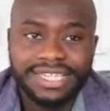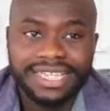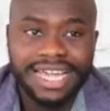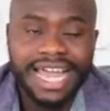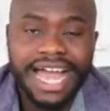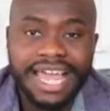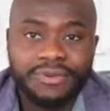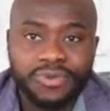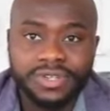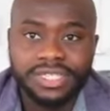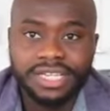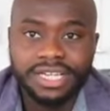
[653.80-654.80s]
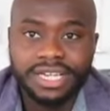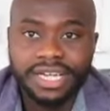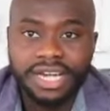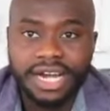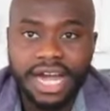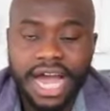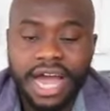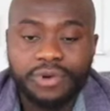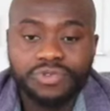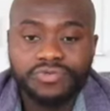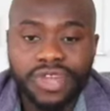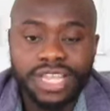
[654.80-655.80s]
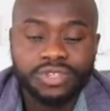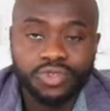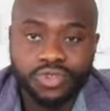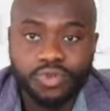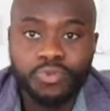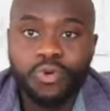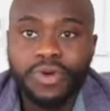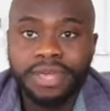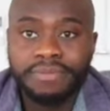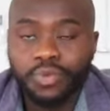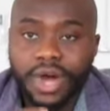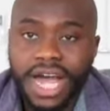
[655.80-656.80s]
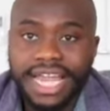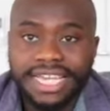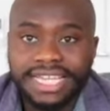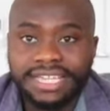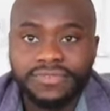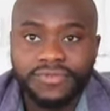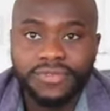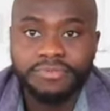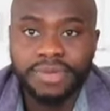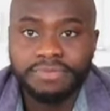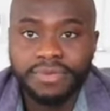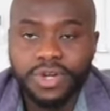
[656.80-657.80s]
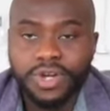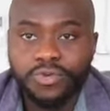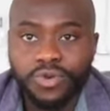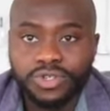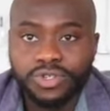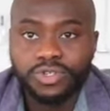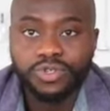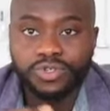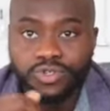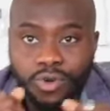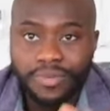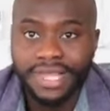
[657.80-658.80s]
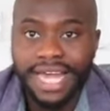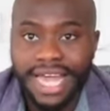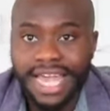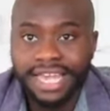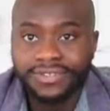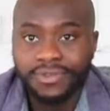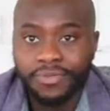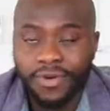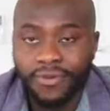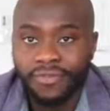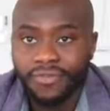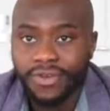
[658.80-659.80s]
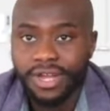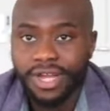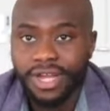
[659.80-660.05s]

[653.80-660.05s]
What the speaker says: the guy was I was ready to support him. So what I needed from him was just to show me that extra bit of